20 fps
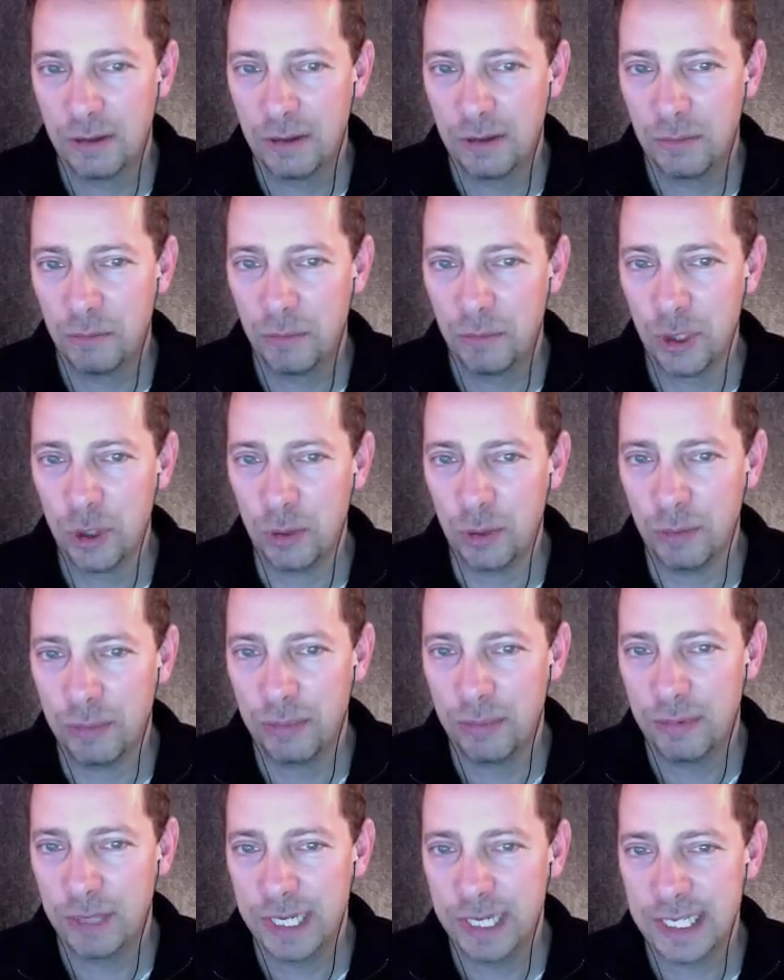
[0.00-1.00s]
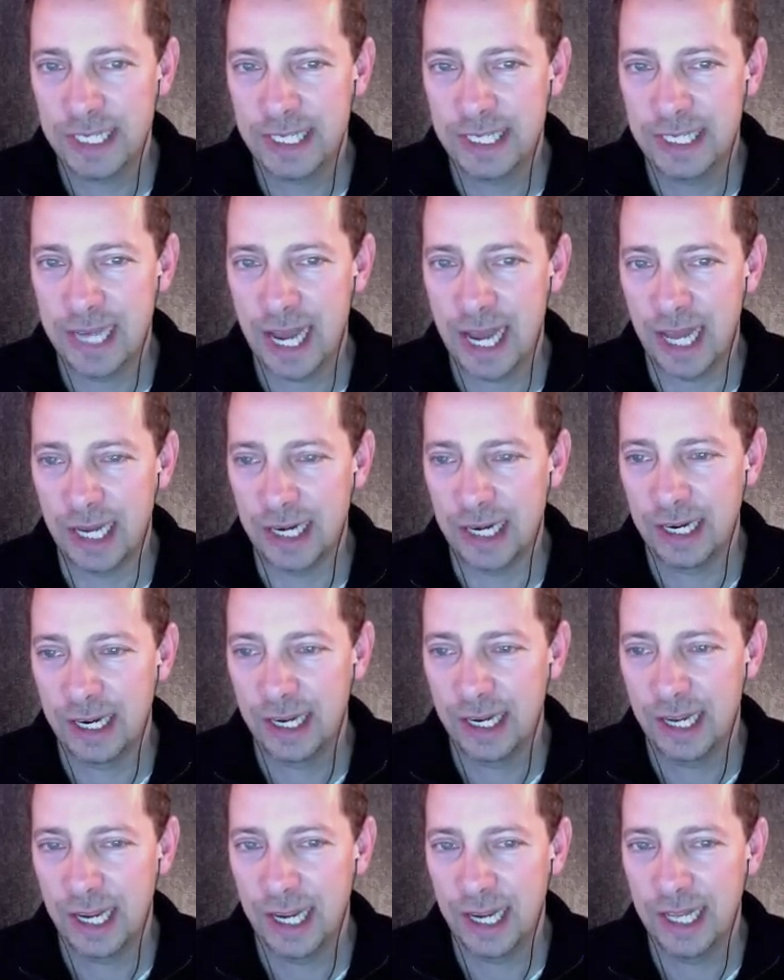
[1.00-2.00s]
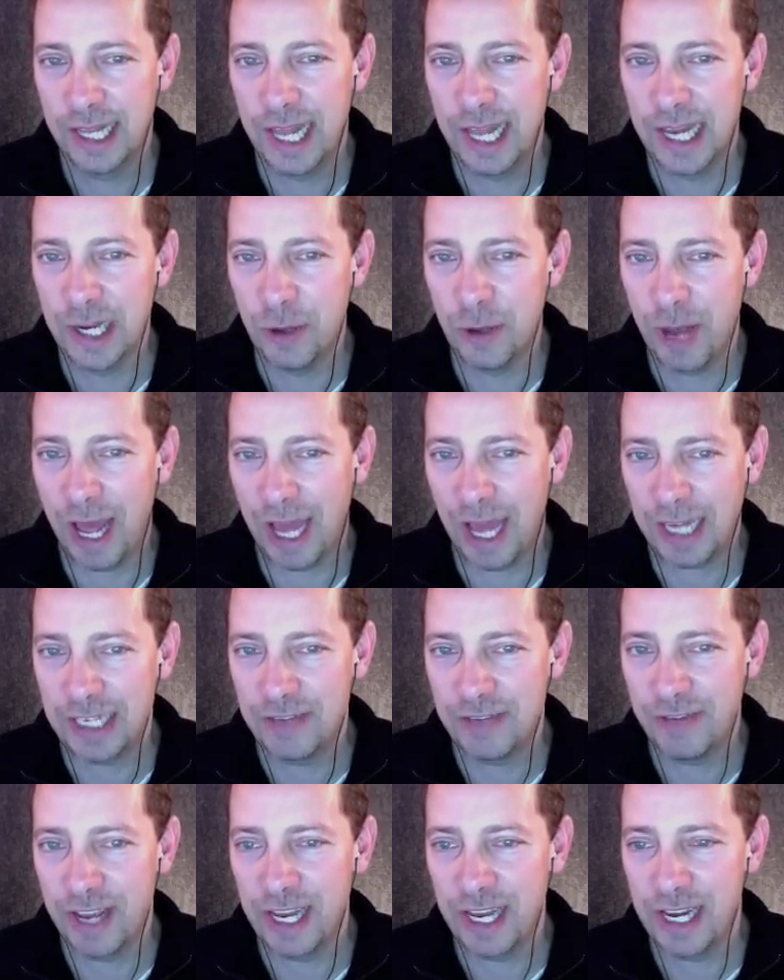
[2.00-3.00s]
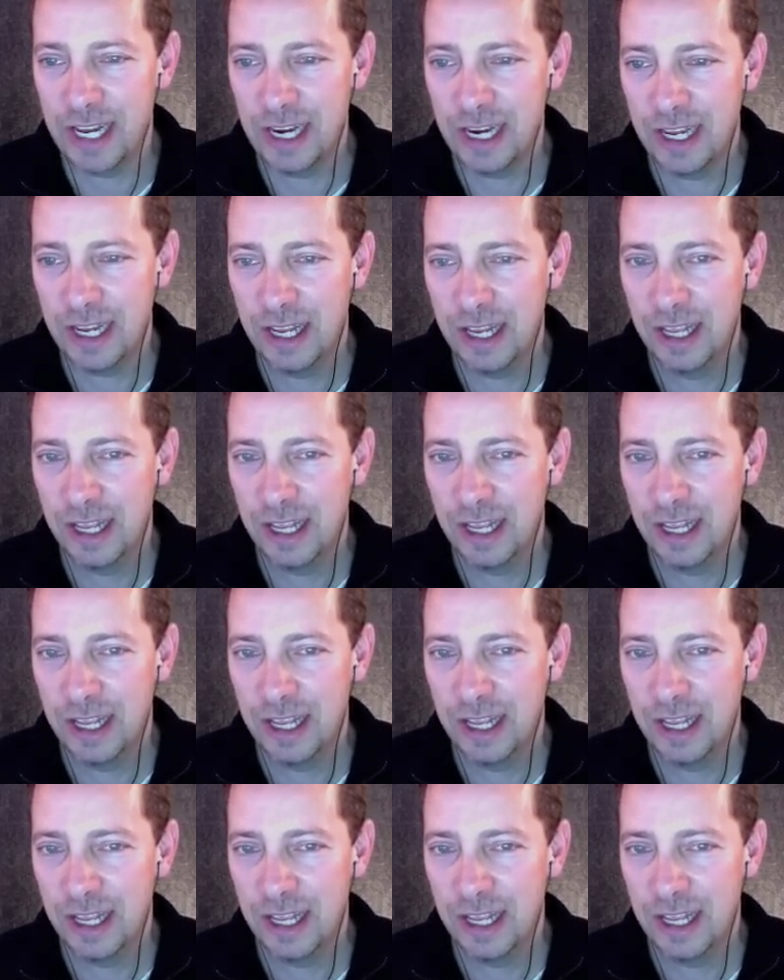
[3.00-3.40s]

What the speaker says: Boom, it's done. And then you activate it.